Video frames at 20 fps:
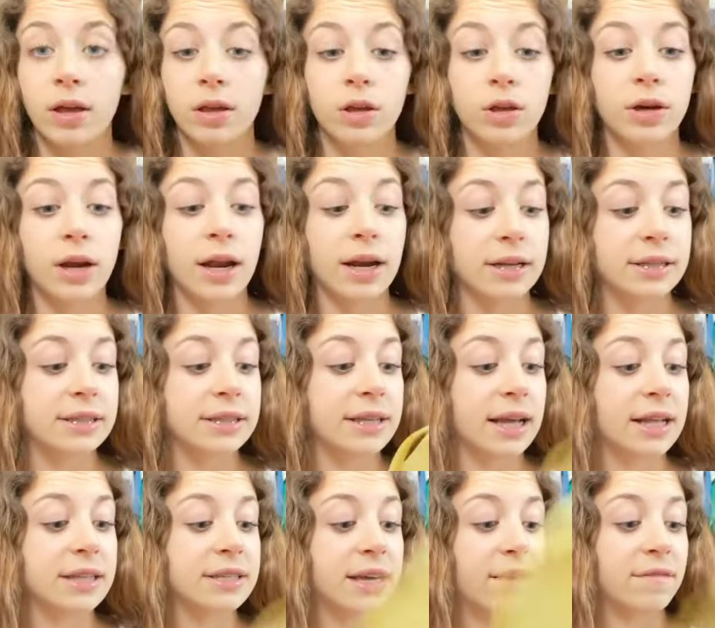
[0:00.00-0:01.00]
United
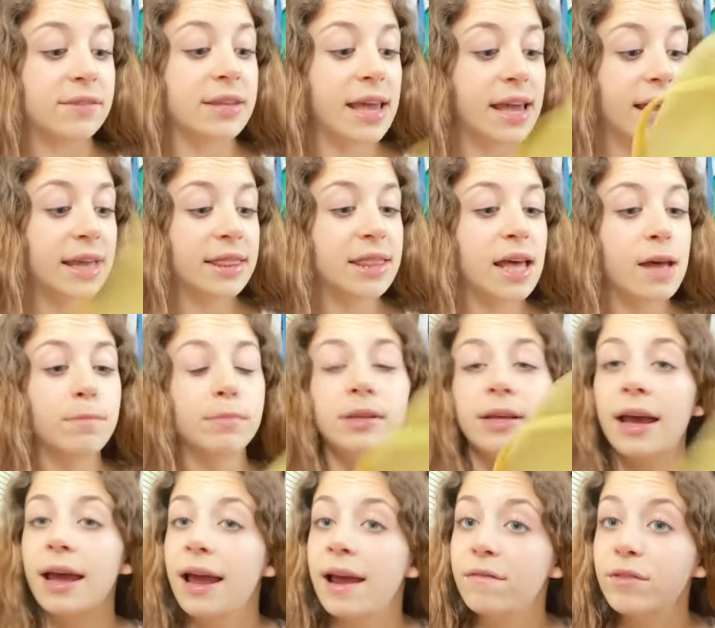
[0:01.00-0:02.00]
States. I've taken them
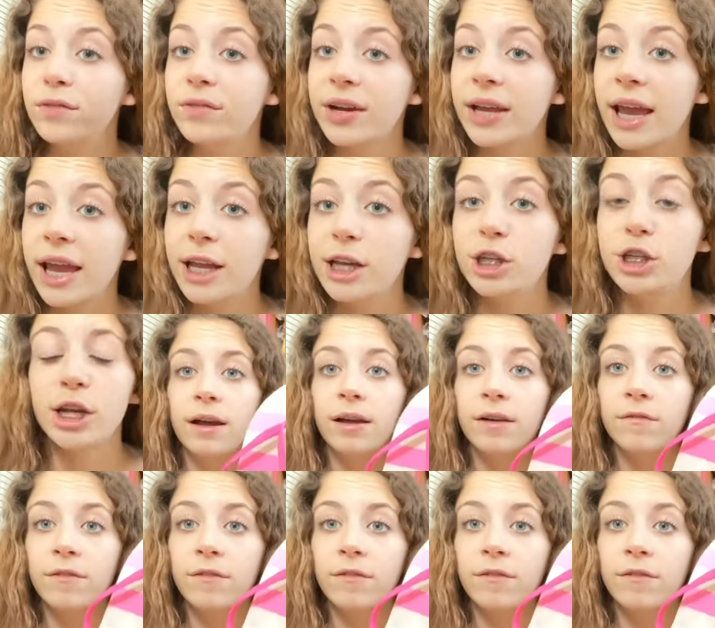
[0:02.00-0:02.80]
to every vacation.